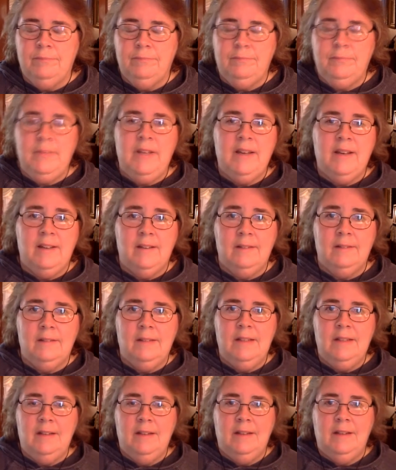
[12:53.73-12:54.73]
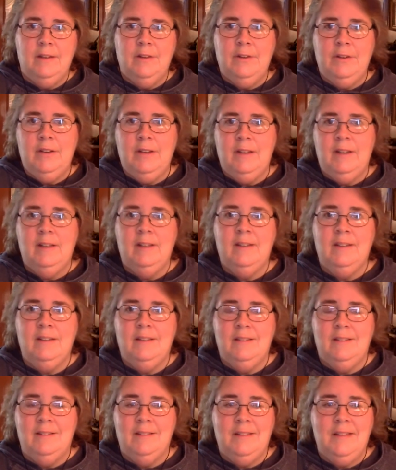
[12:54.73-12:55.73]
Yeah, Lynn, I agree.
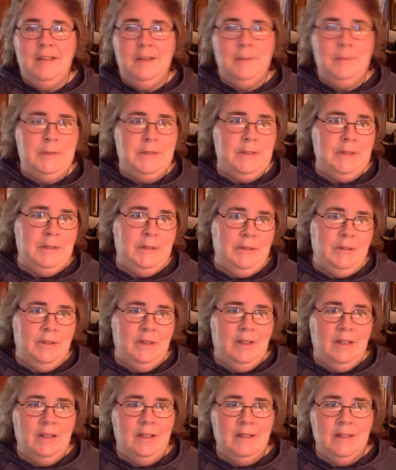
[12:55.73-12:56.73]
Absolutely.